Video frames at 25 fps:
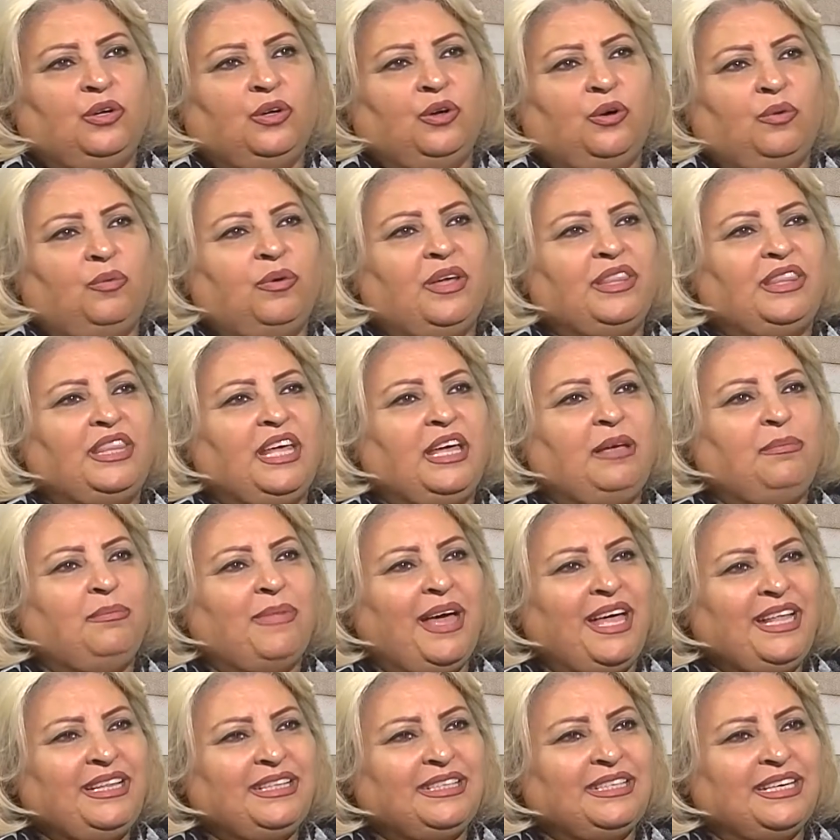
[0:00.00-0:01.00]
What they
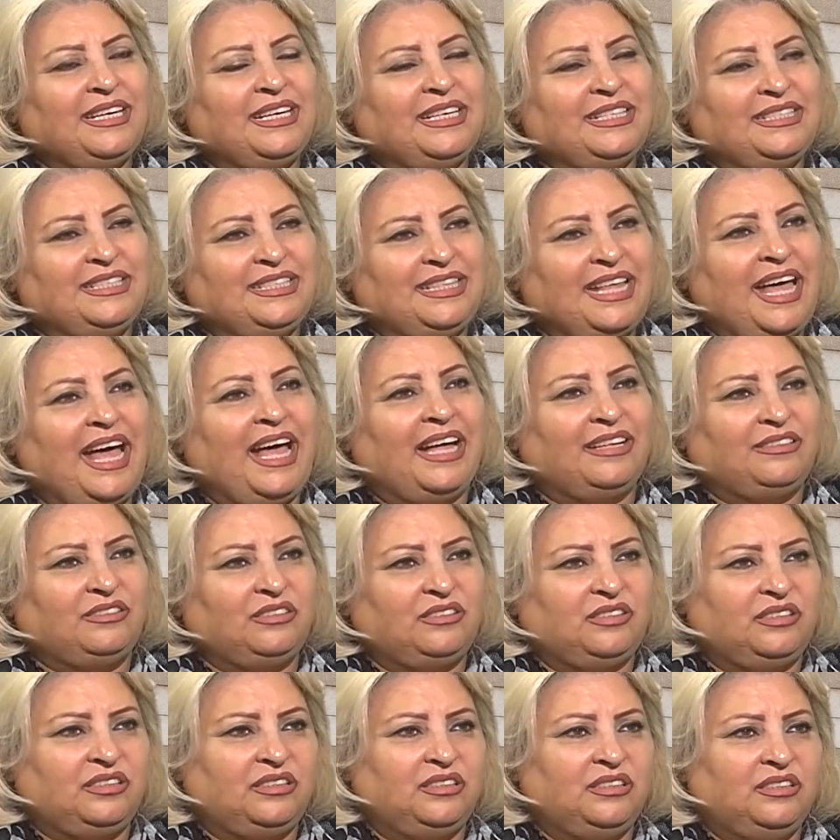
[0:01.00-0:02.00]
meant is
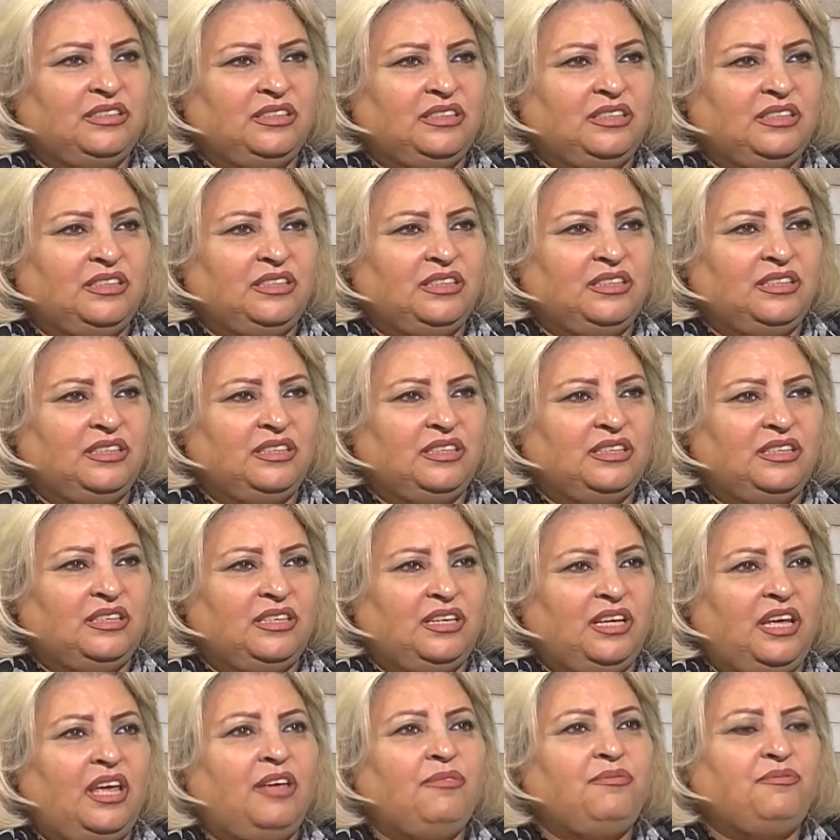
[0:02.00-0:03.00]
that
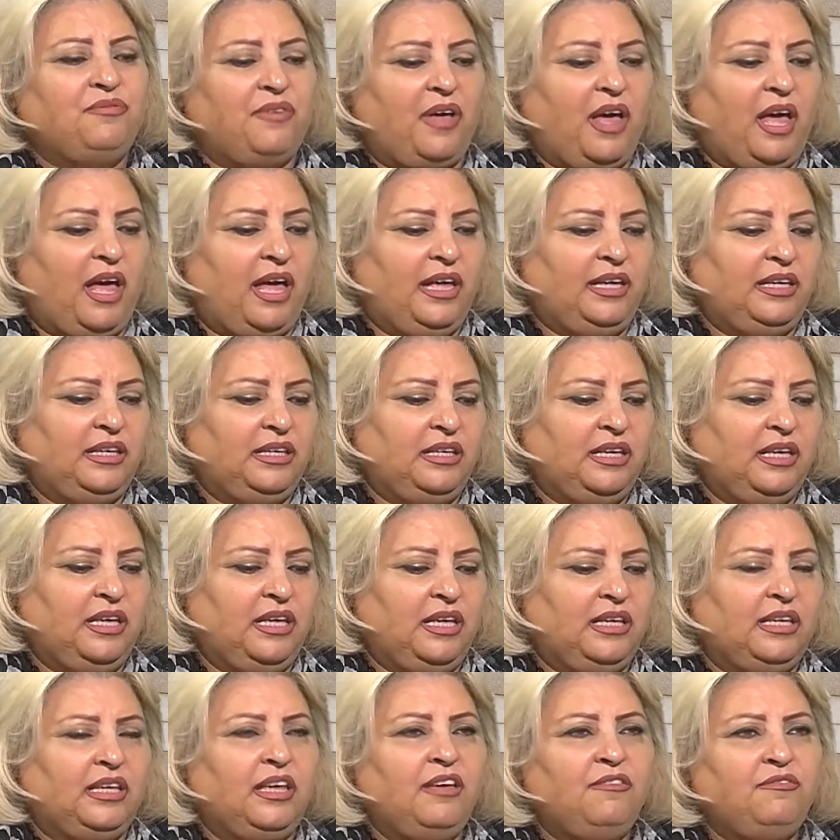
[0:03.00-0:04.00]
if
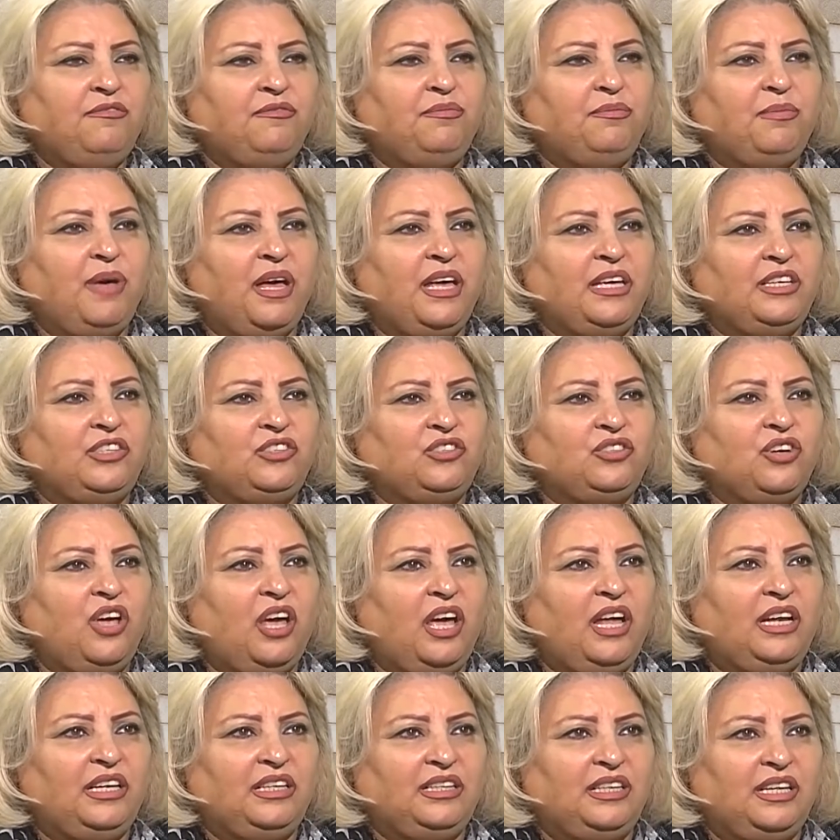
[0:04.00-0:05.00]
I give my
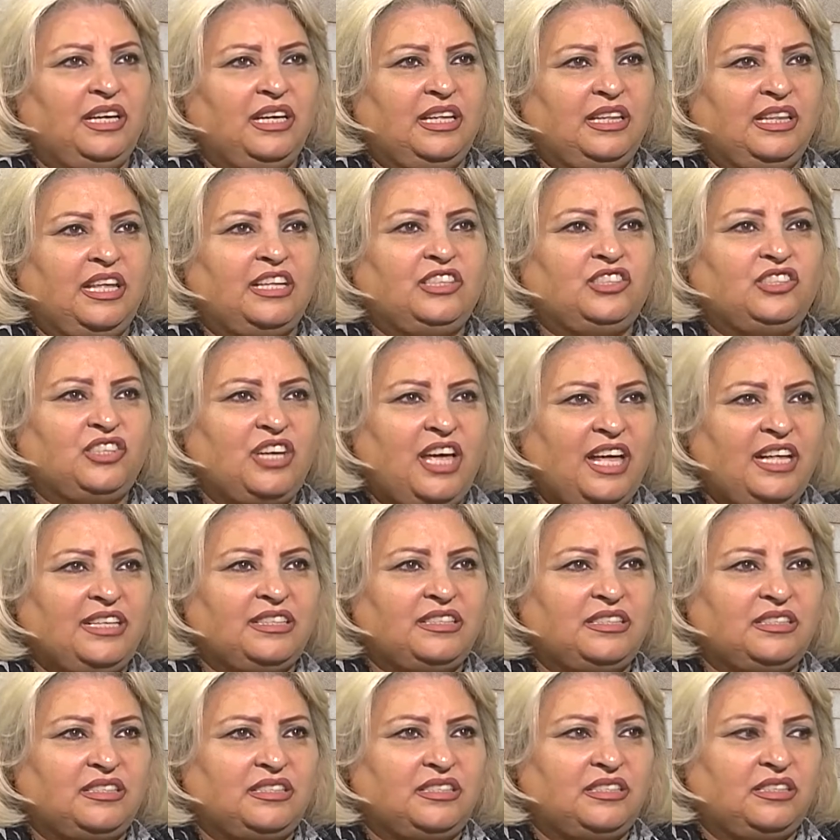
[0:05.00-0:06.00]
child the
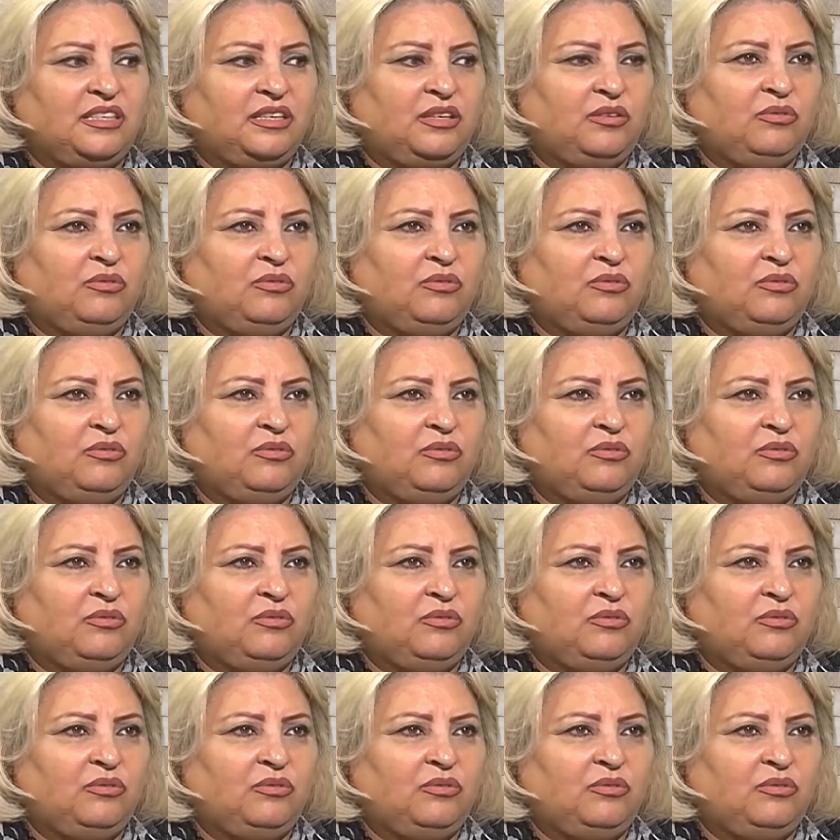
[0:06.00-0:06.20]
chance